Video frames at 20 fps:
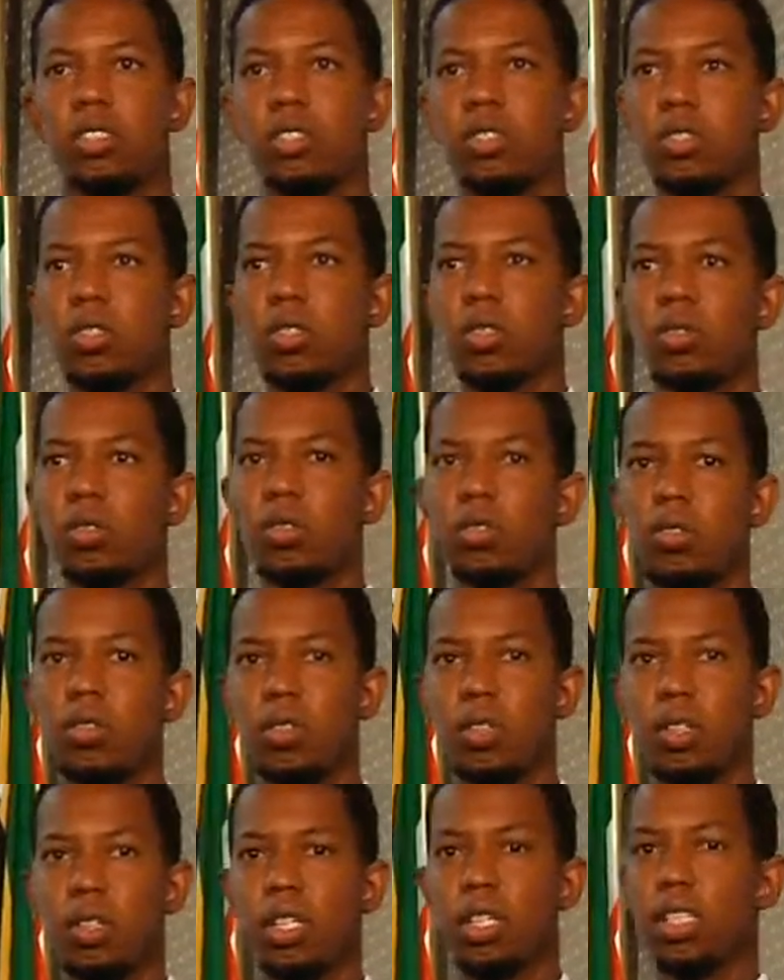So,
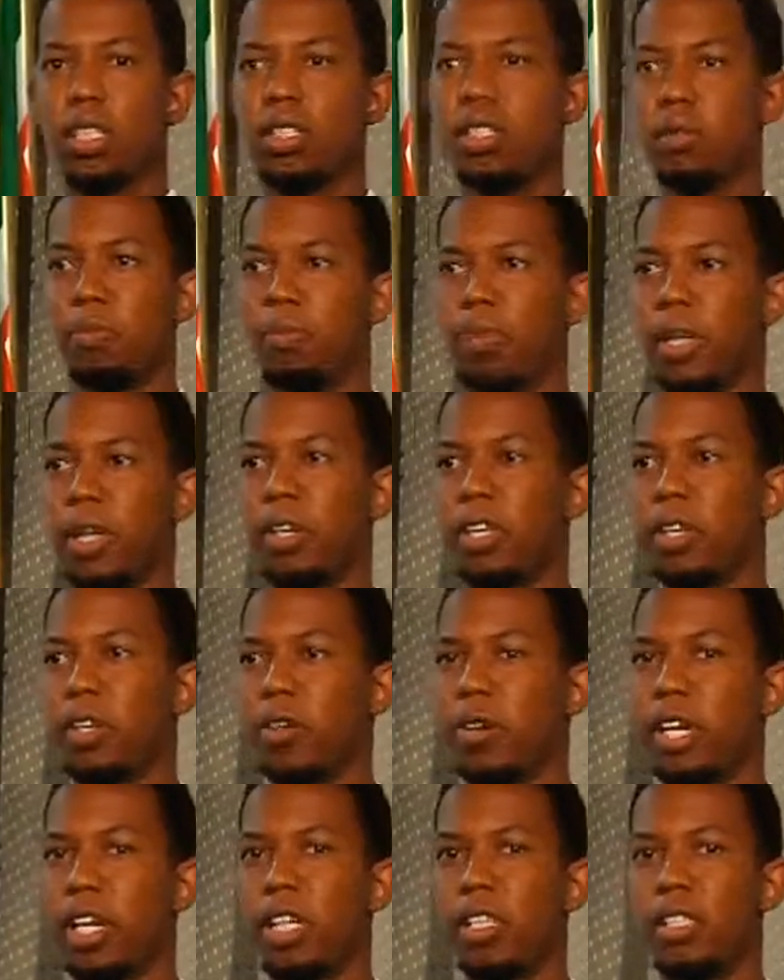I see Barry,
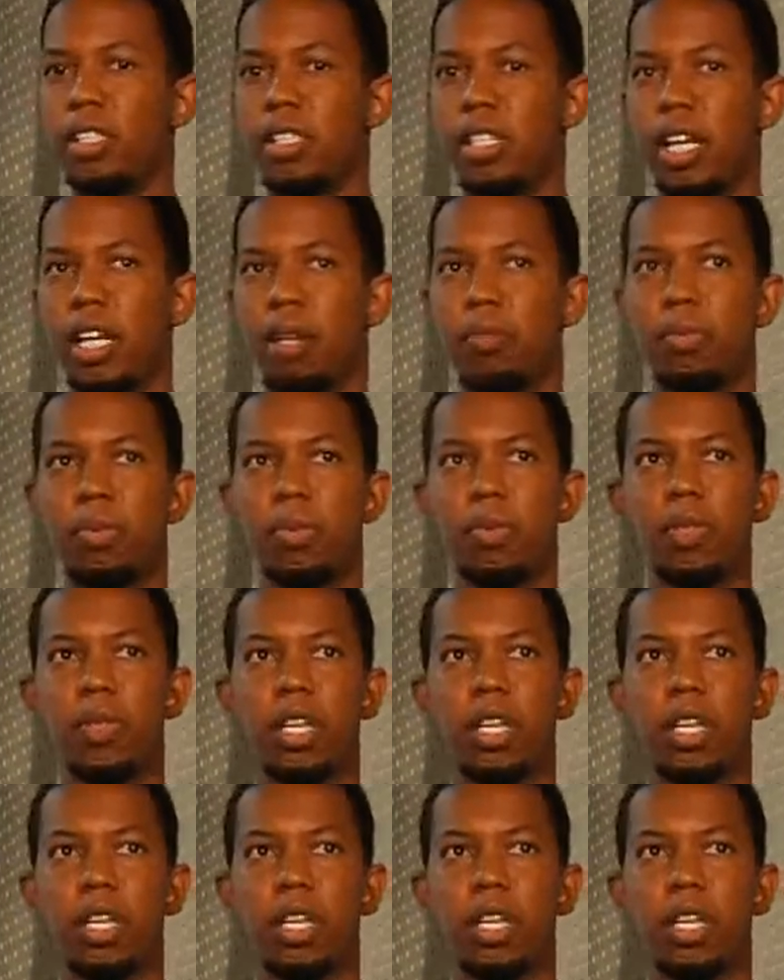your hand is up,